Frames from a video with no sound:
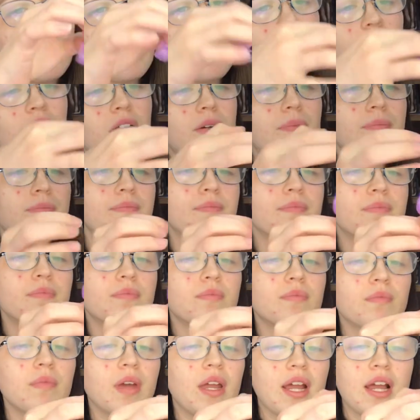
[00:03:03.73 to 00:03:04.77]
Um,
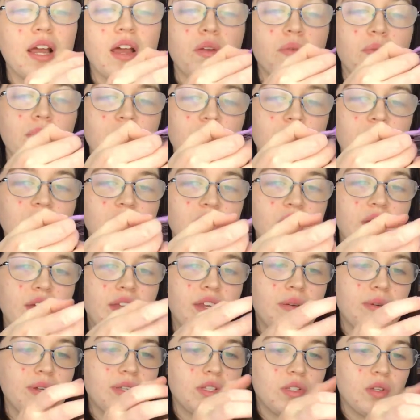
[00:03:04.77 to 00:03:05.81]
and I got a really good deal
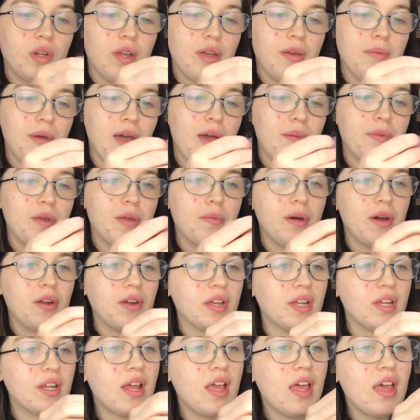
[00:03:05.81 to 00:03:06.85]
anyway, so I'm happy about
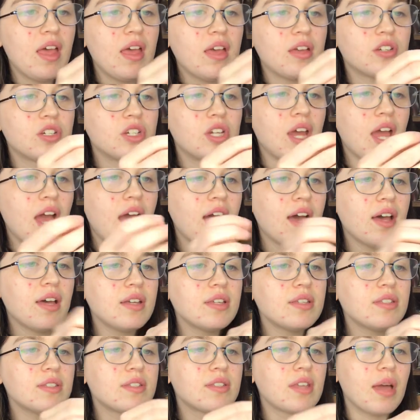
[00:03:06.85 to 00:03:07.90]
it. She
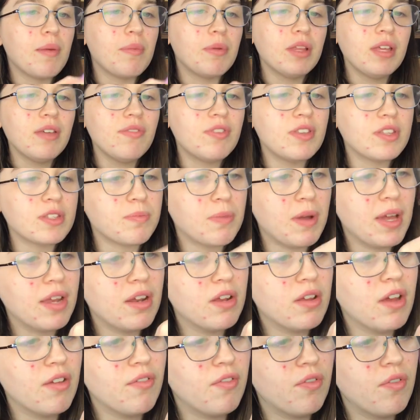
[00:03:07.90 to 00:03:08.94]
has, I believe this might
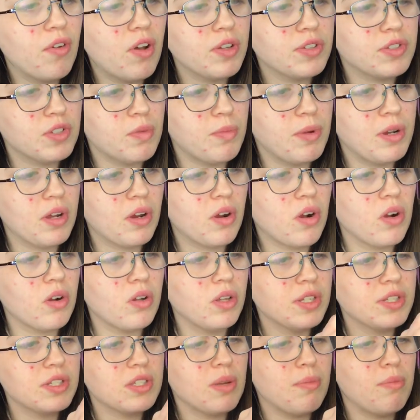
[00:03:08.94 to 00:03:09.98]
have also been a curl
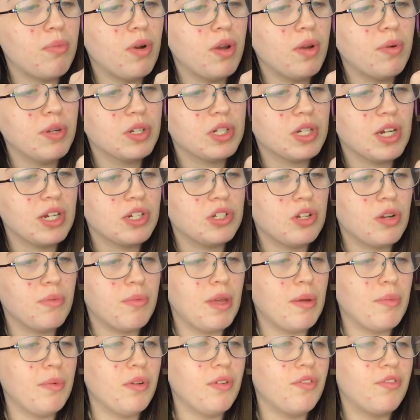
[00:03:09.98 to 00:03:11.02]
at some point, which I should be
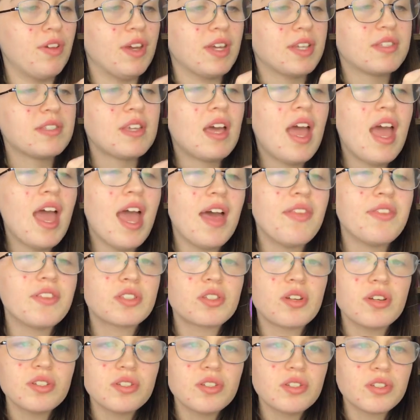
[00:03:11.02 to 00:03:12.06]
able to fix. And this
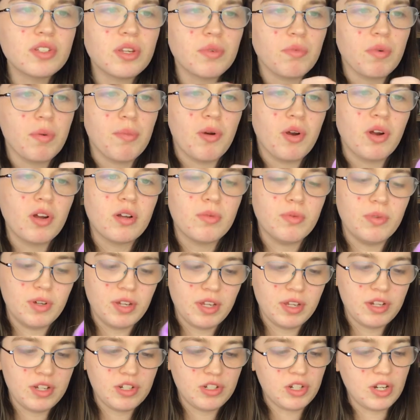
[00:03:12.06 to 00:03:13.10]
doll's just in remarkable
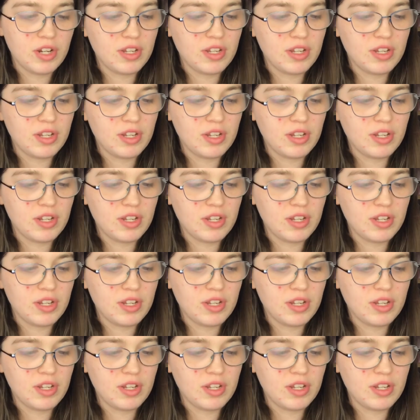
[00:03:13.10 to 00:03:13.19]
condition.